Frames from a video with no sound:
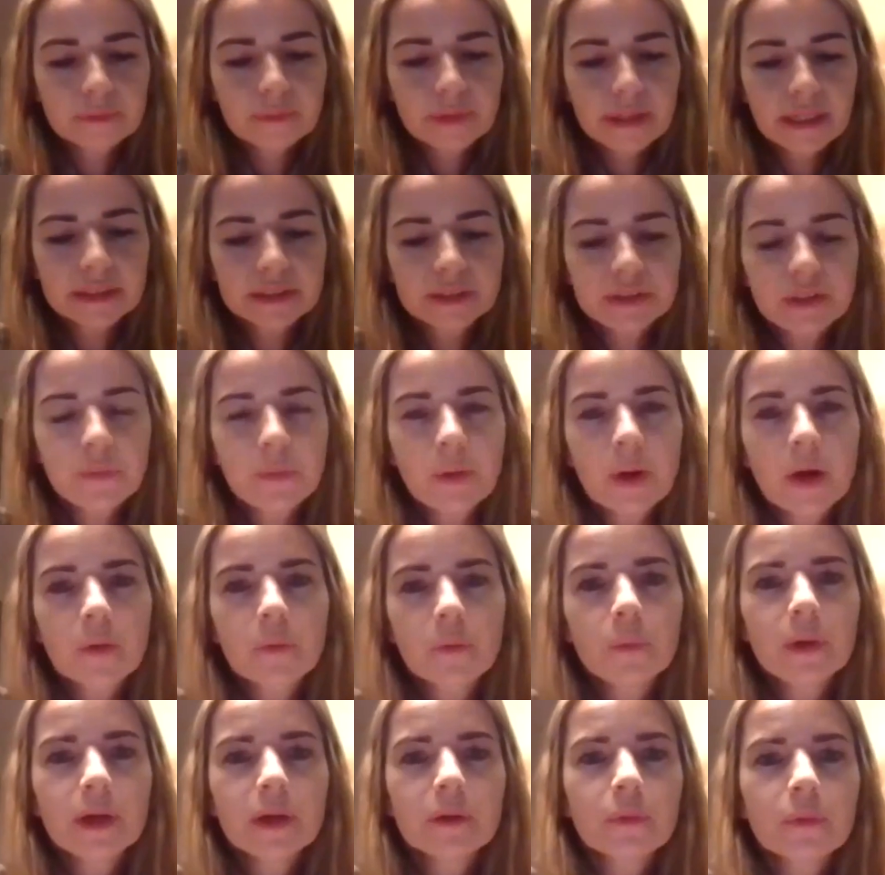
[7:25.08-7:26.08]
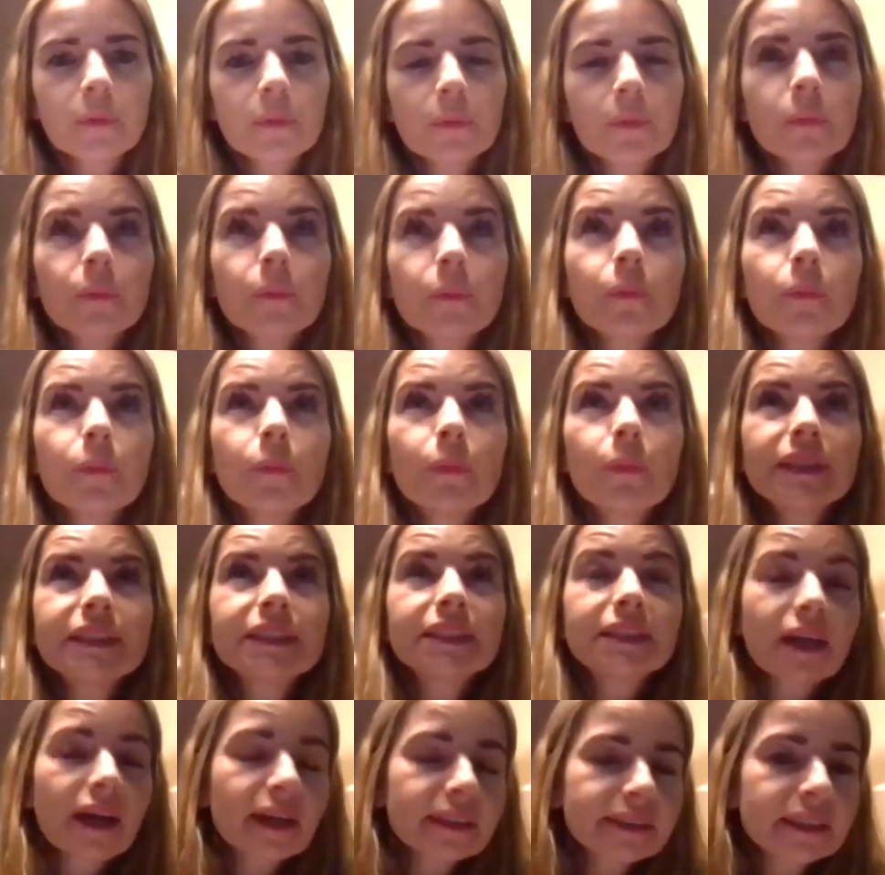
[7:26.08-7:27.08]
So we
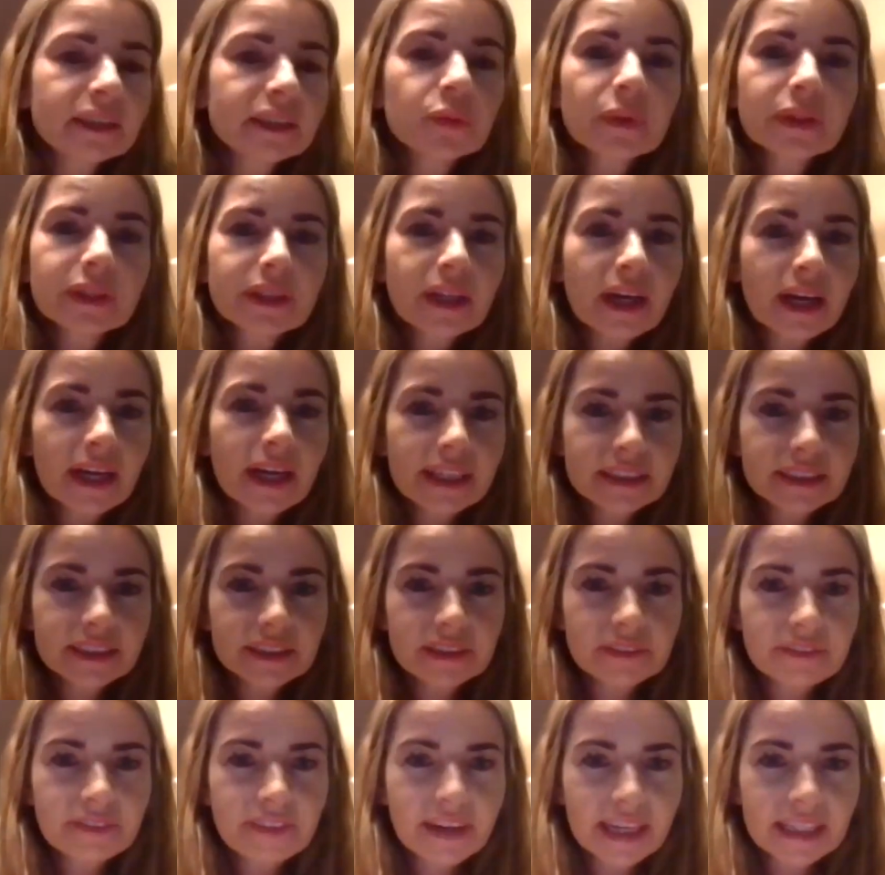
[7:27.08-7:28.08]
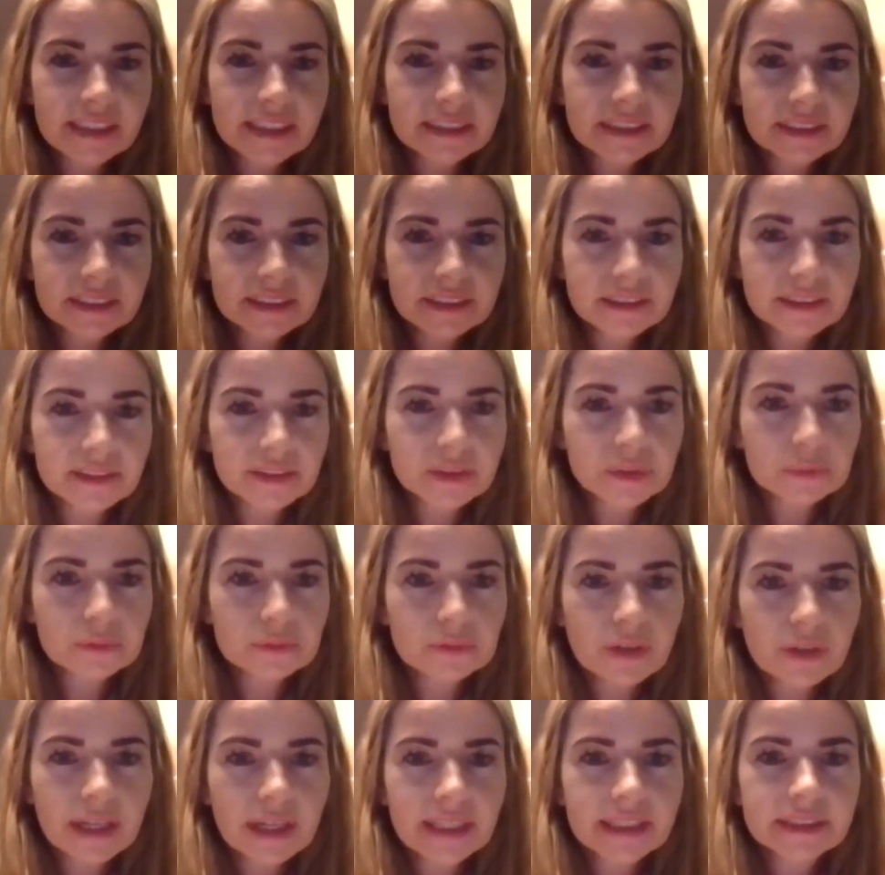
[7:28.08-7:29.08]
started with the hygiene factors,
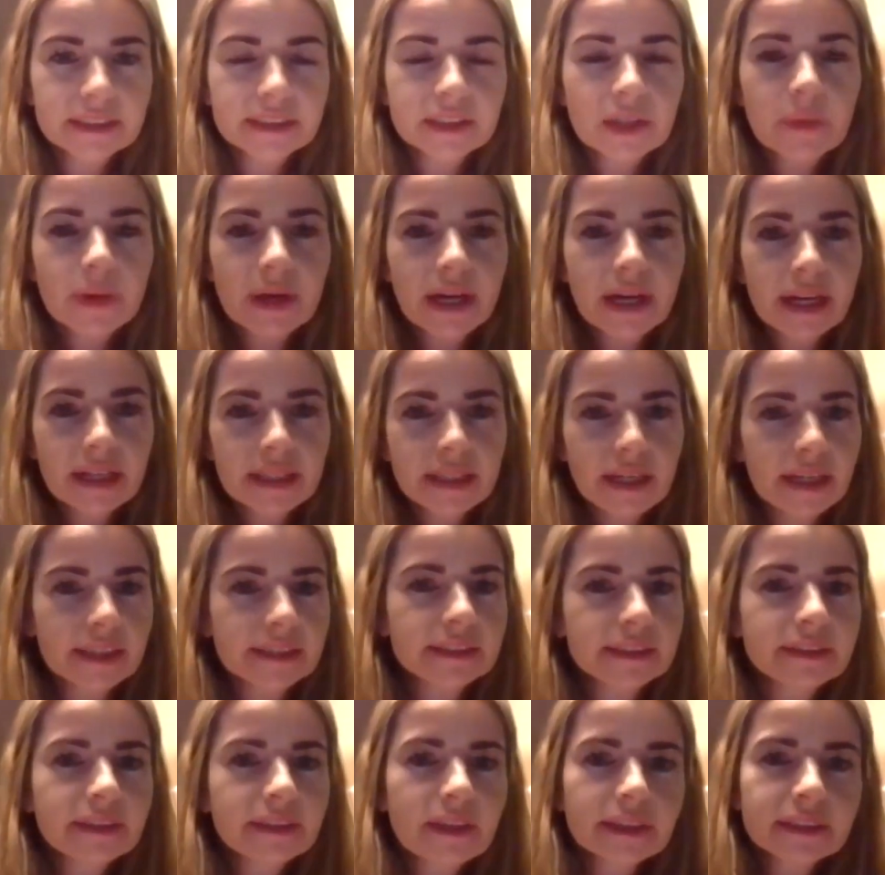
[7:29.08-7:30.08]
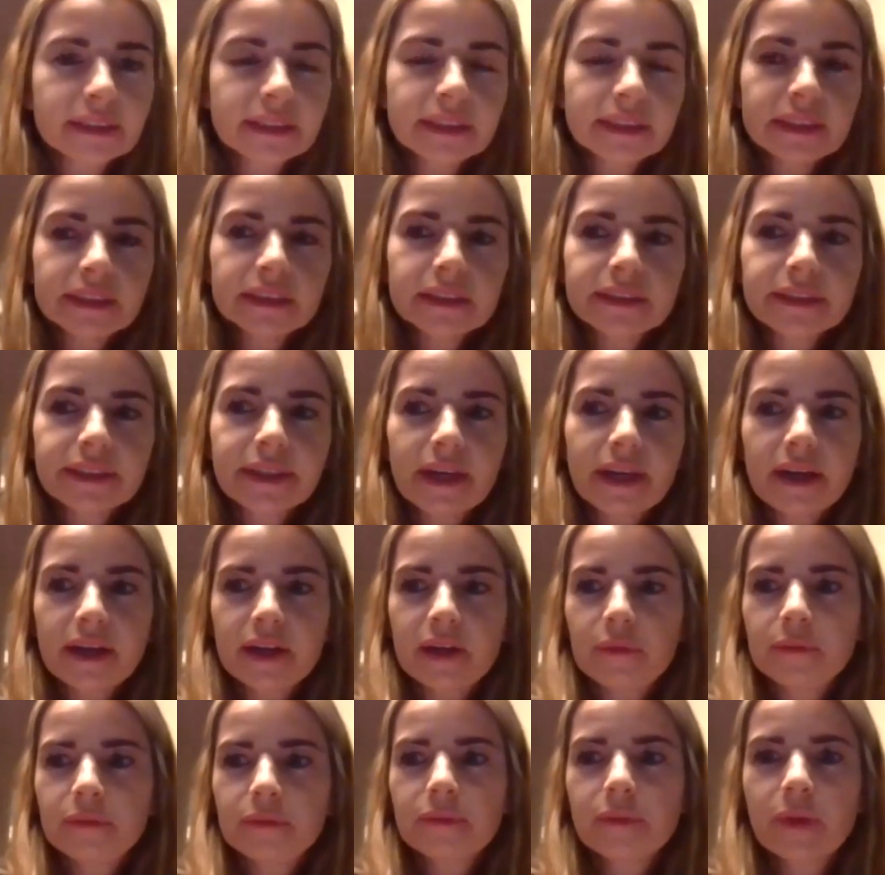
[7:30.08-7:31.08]
right? So I started,
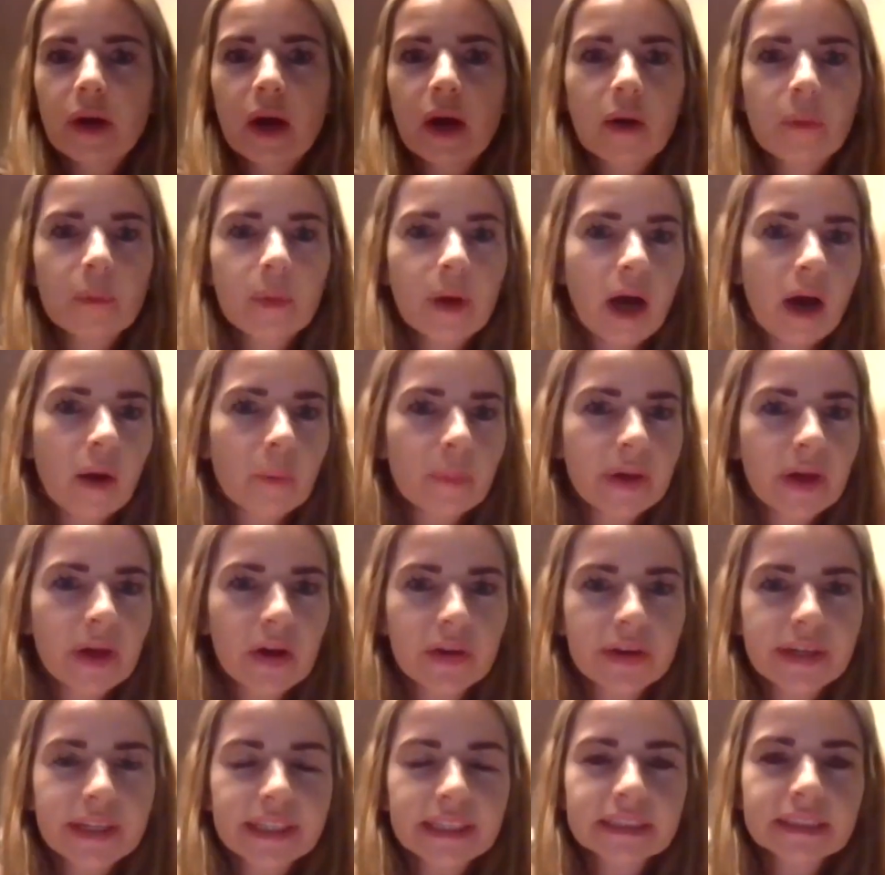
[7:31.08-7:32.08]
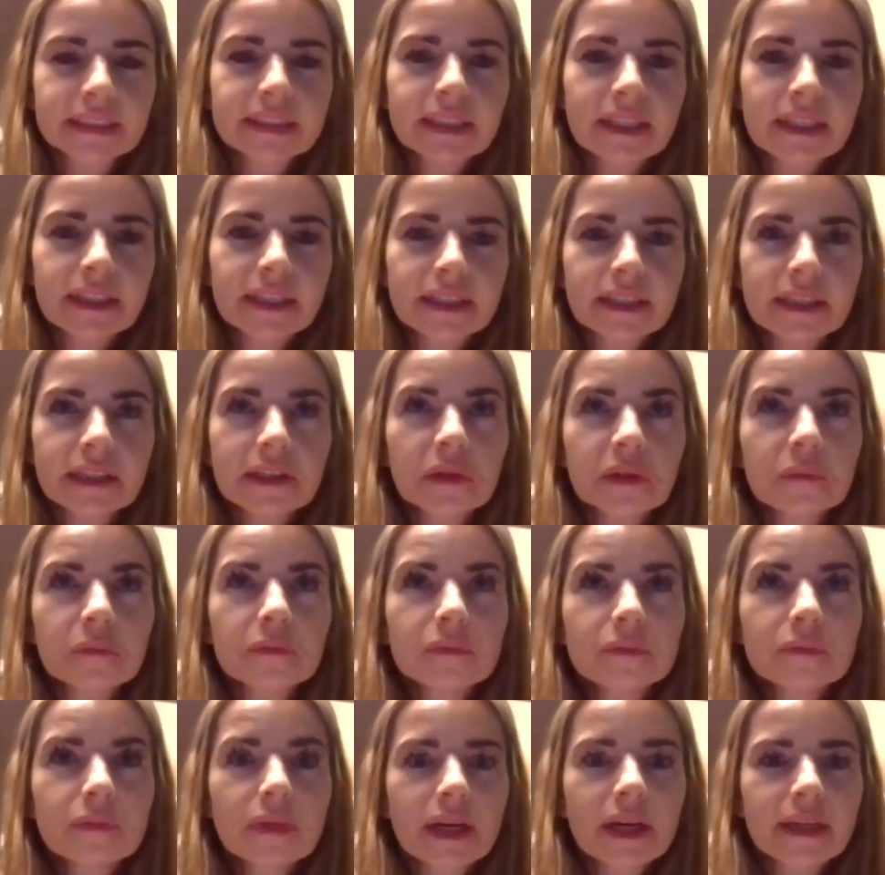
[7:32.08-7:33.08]
I'll be honest, I
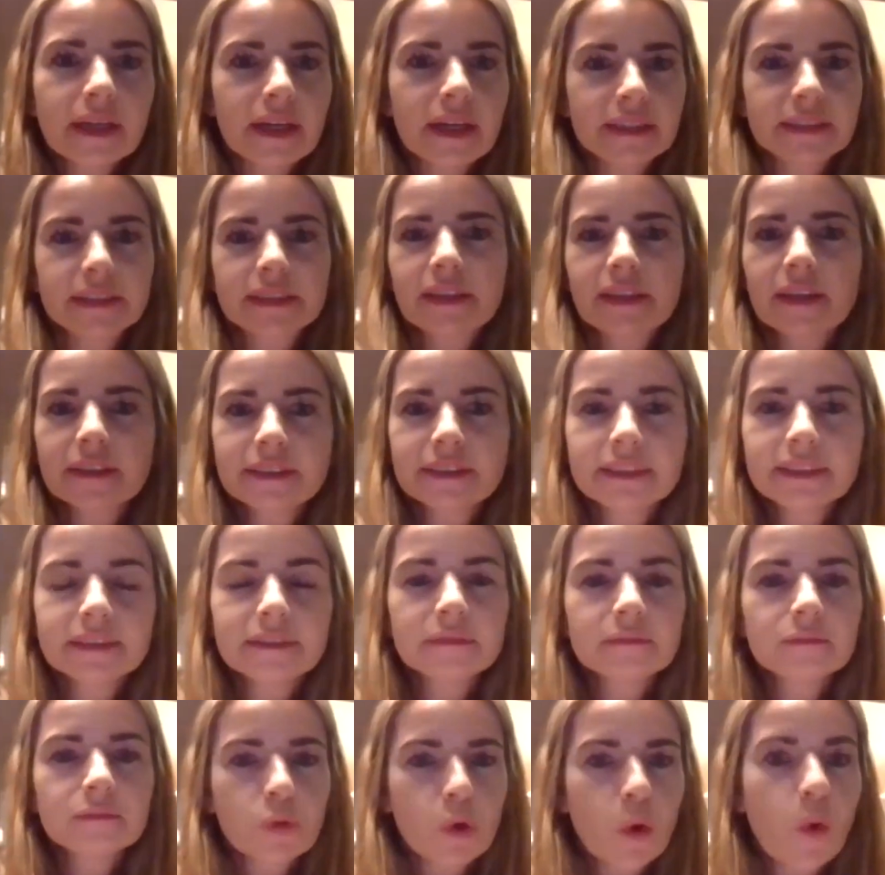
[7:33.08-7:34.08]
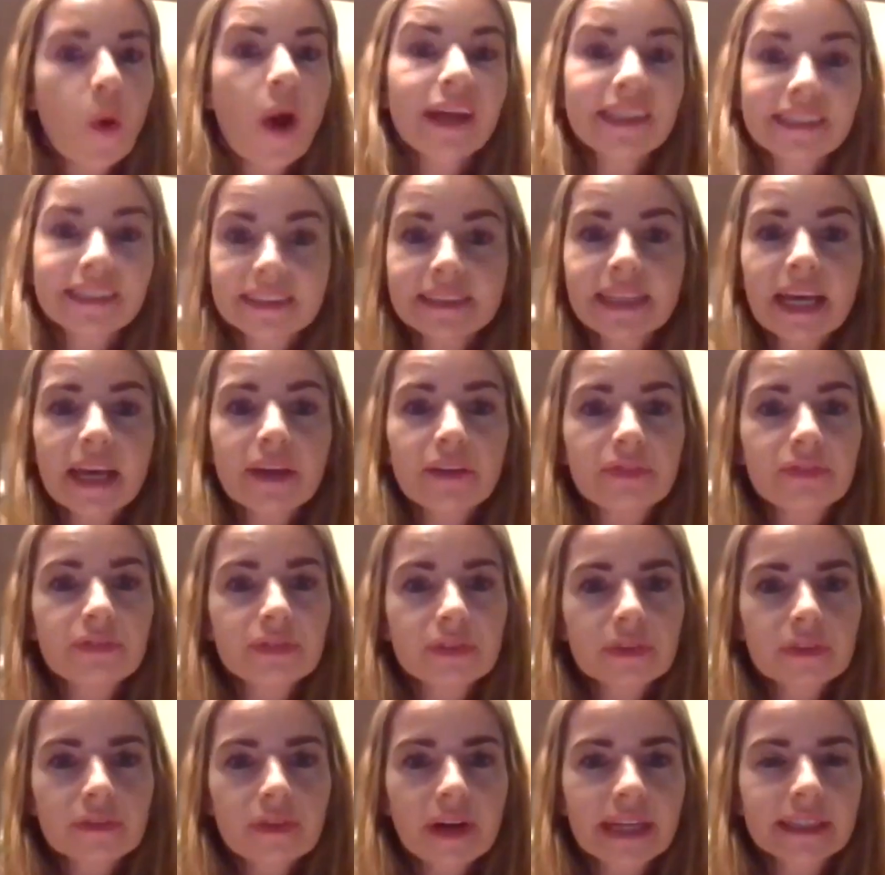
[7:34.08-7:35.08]
started quite safe,
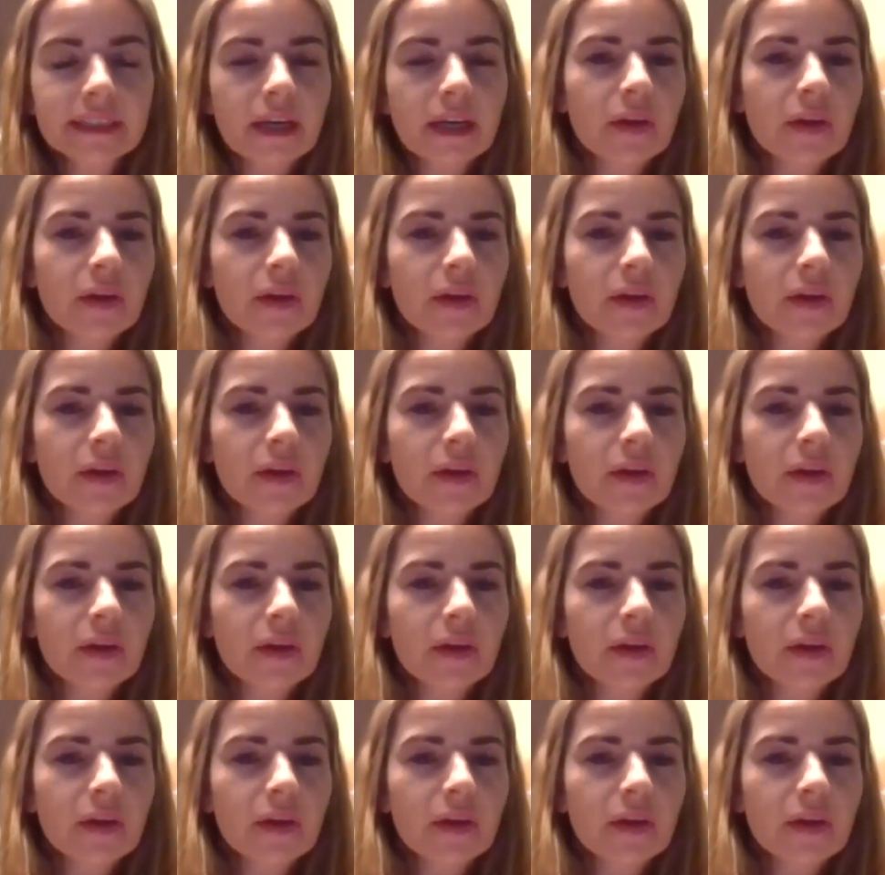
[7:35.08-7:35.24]
right?